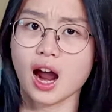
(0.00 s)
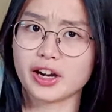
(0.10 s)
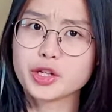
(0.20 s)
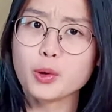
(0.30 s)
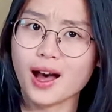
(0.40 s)
Are
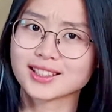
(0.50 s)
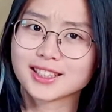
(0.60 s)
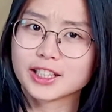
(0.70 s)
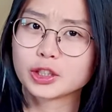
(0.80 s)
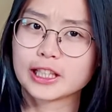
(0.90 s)
you
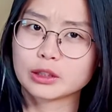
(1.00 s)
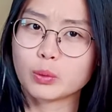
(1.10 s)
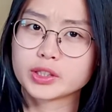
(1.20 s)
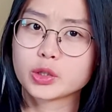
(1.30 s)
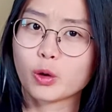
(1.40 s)
hustling to get
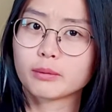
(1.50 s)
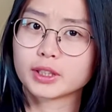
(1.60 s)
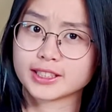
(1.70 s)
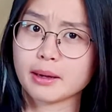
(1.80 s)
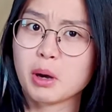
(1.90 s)
what you want
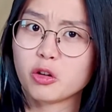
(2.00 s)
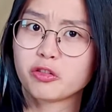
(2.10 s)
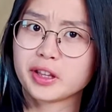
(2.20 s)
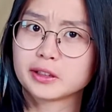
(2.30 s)
but somehow feel